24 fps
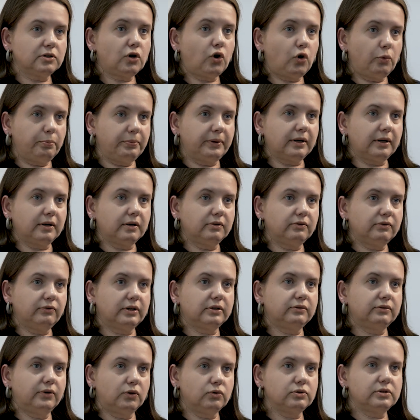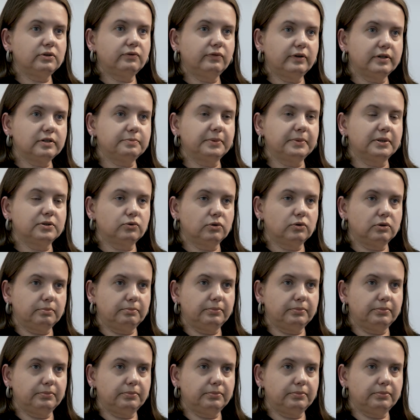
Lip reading: hoping that those investments will